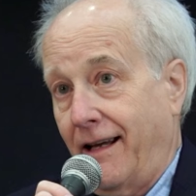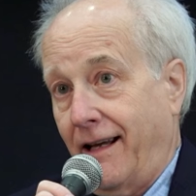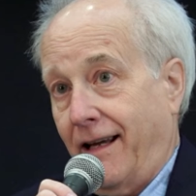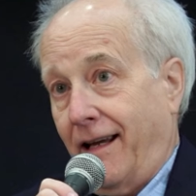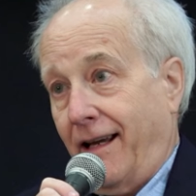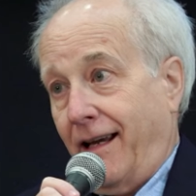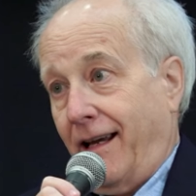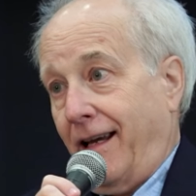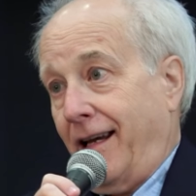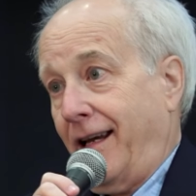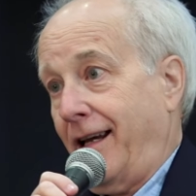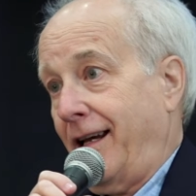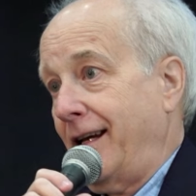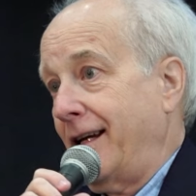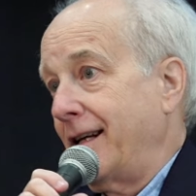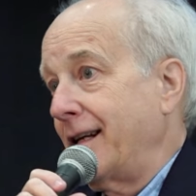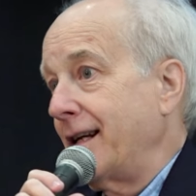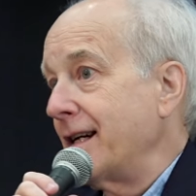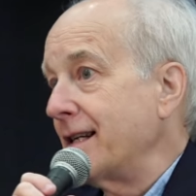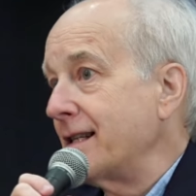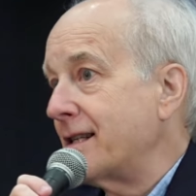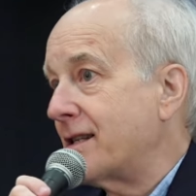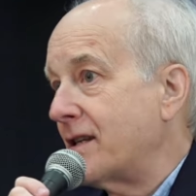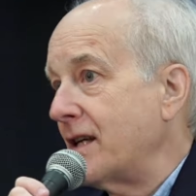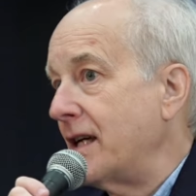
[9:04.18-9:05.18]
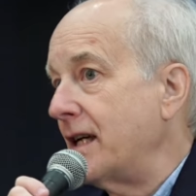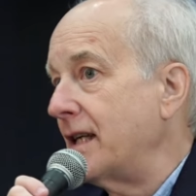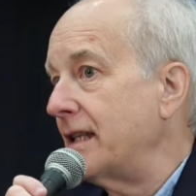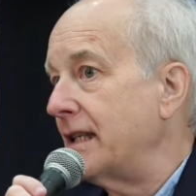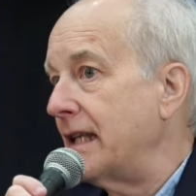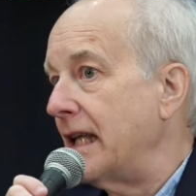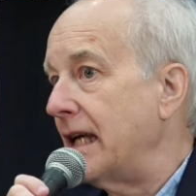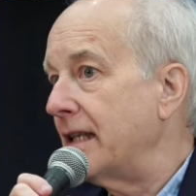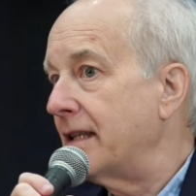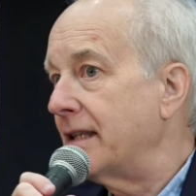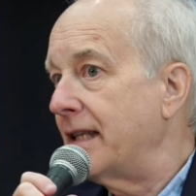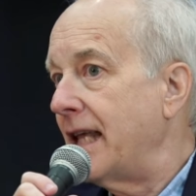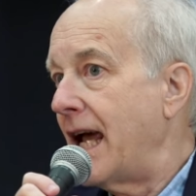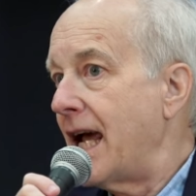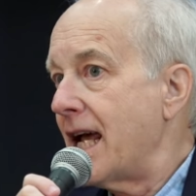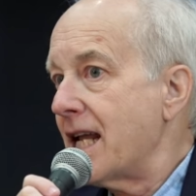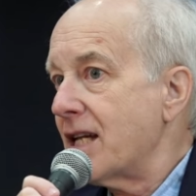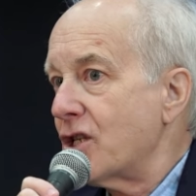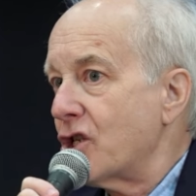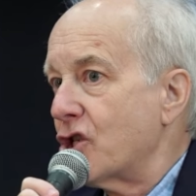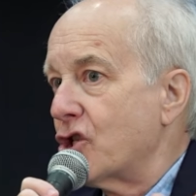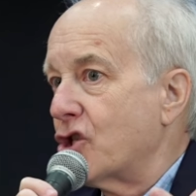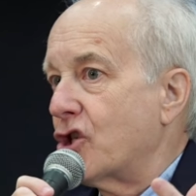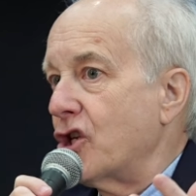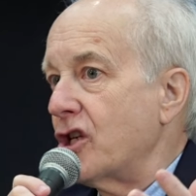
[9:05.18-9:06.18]
Mm-hmm. And I said,
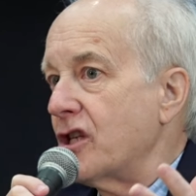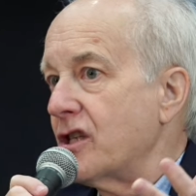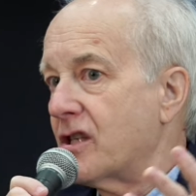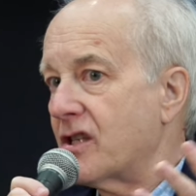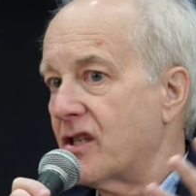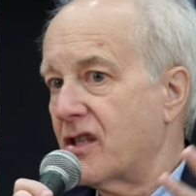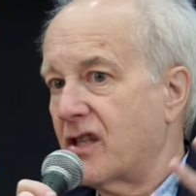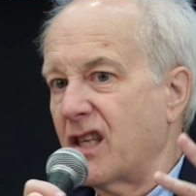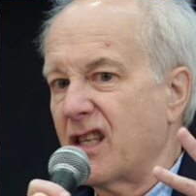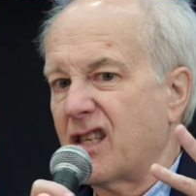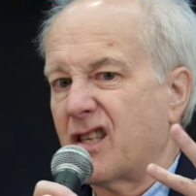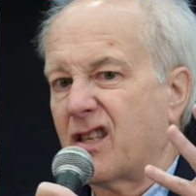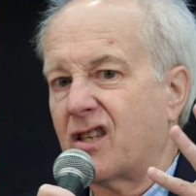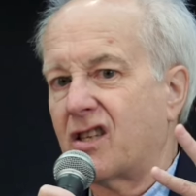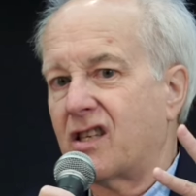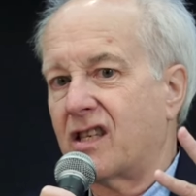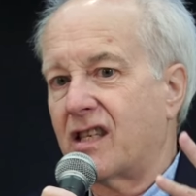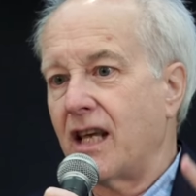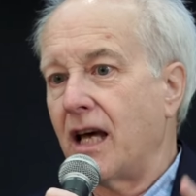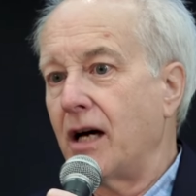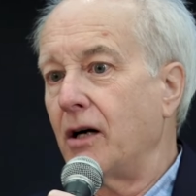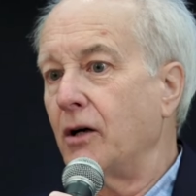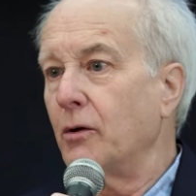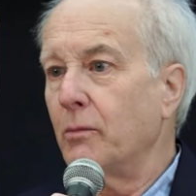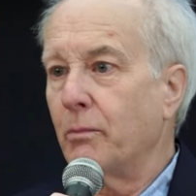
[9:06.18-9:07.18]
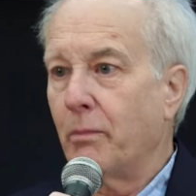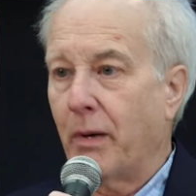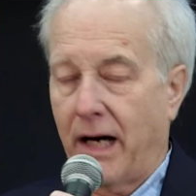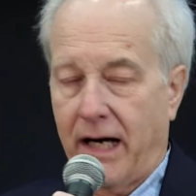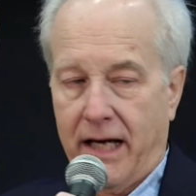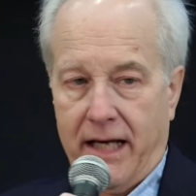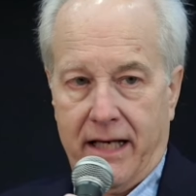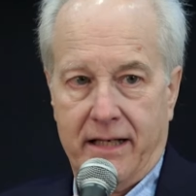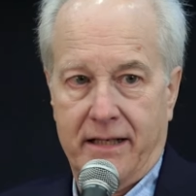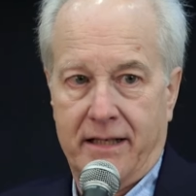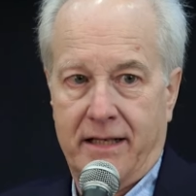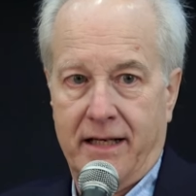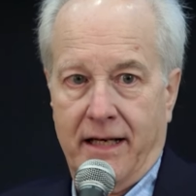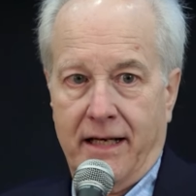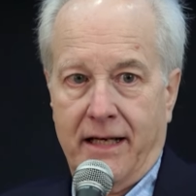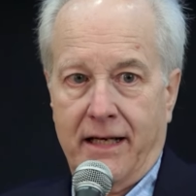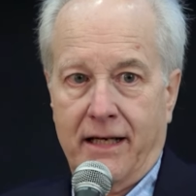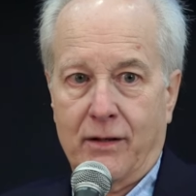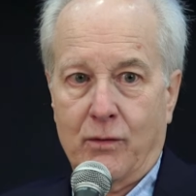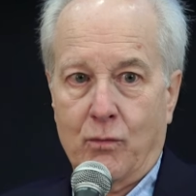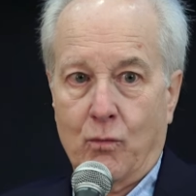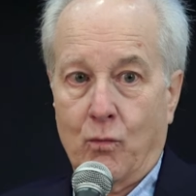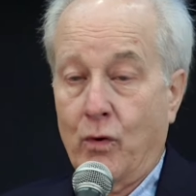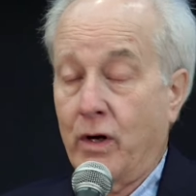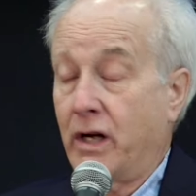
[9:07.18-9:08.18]
that's just the sell by
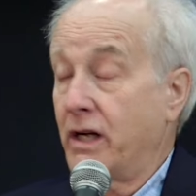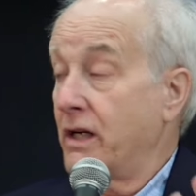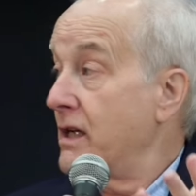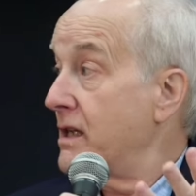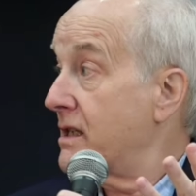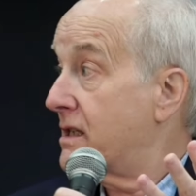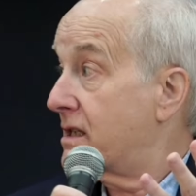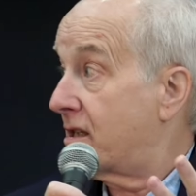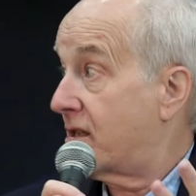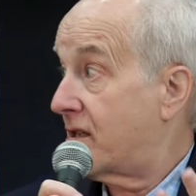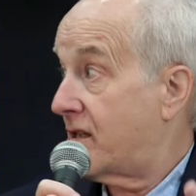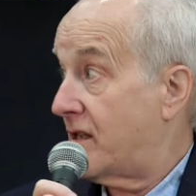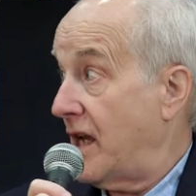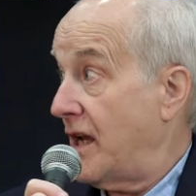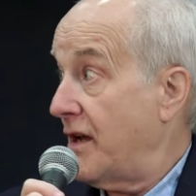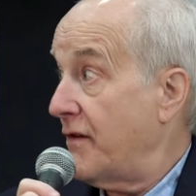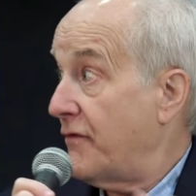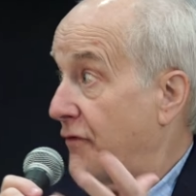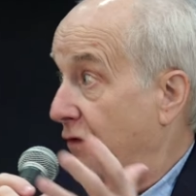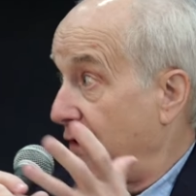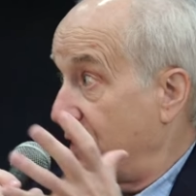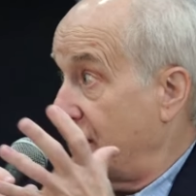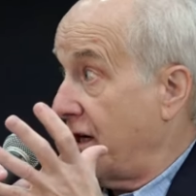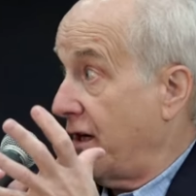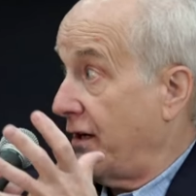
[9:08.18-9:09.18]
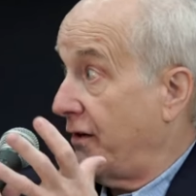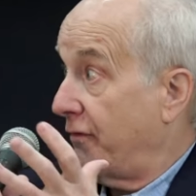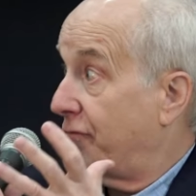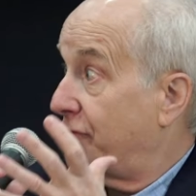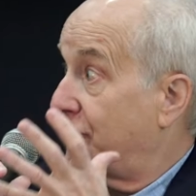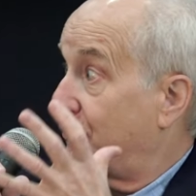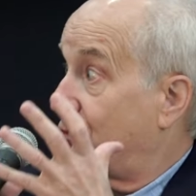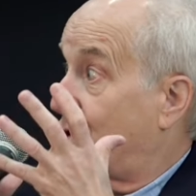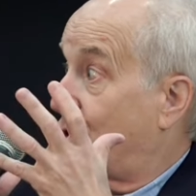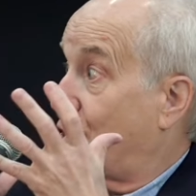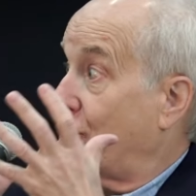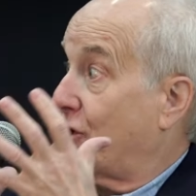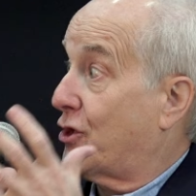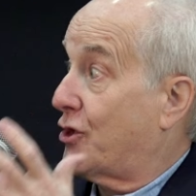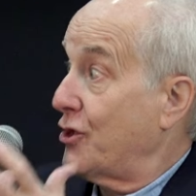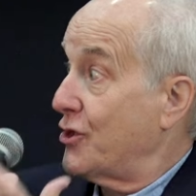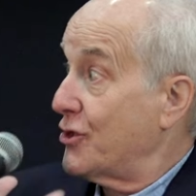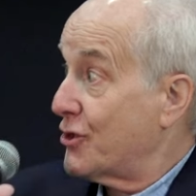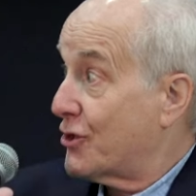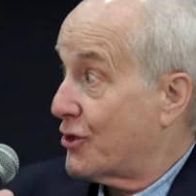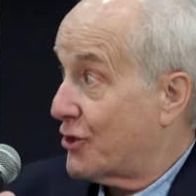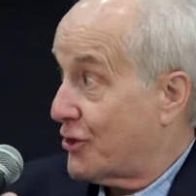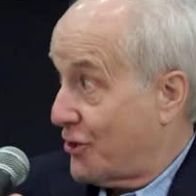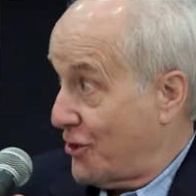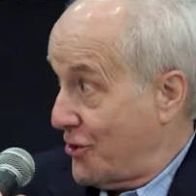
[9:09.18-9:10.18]
date when it's safe mm-hmm. enough to
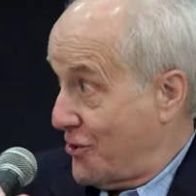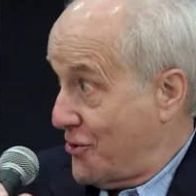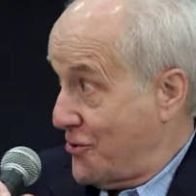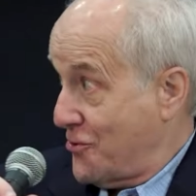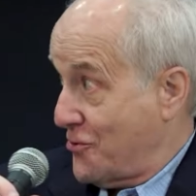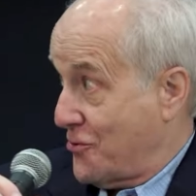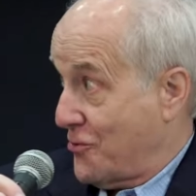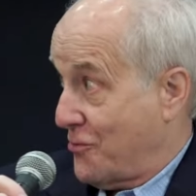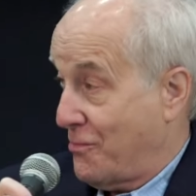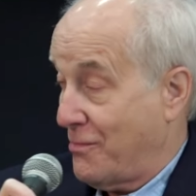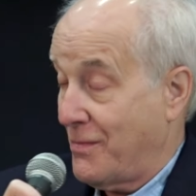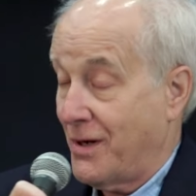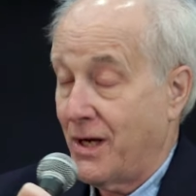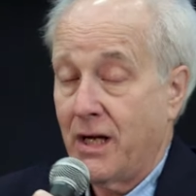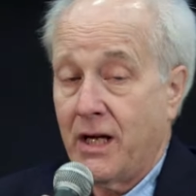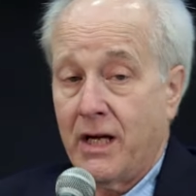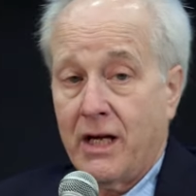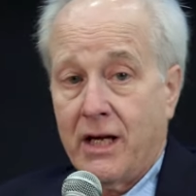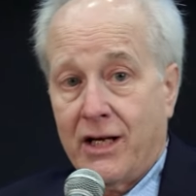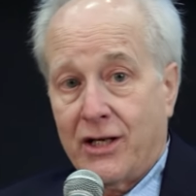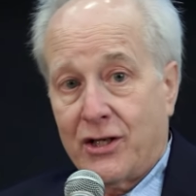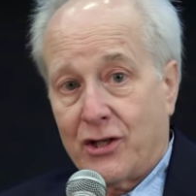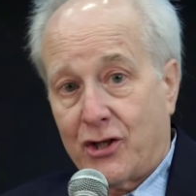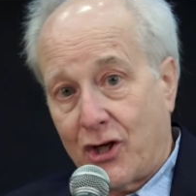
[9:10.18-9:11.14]
consume. Uh-huh.